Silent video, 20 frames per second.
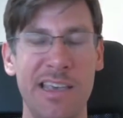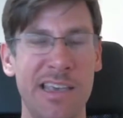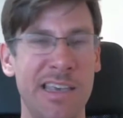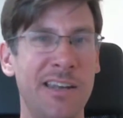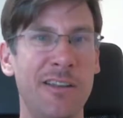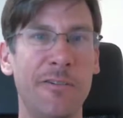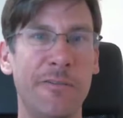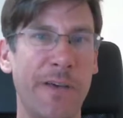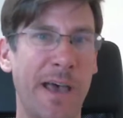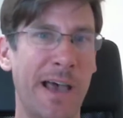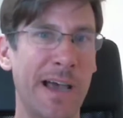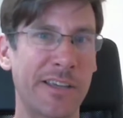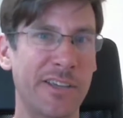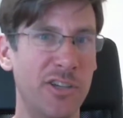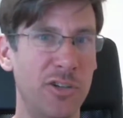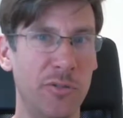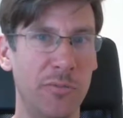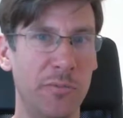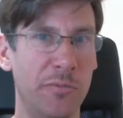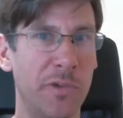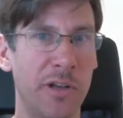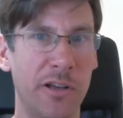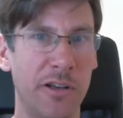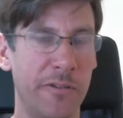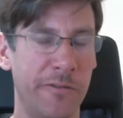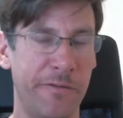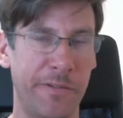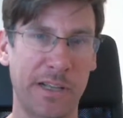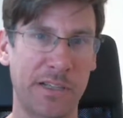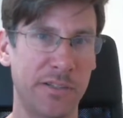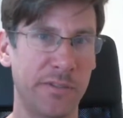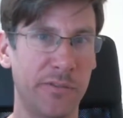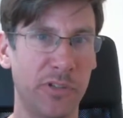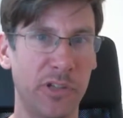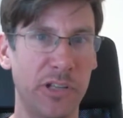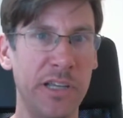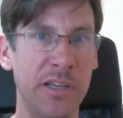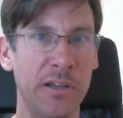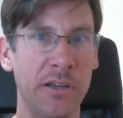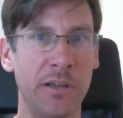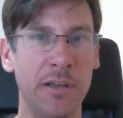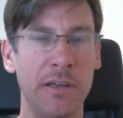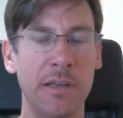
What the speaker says: in a vacuum, effectively,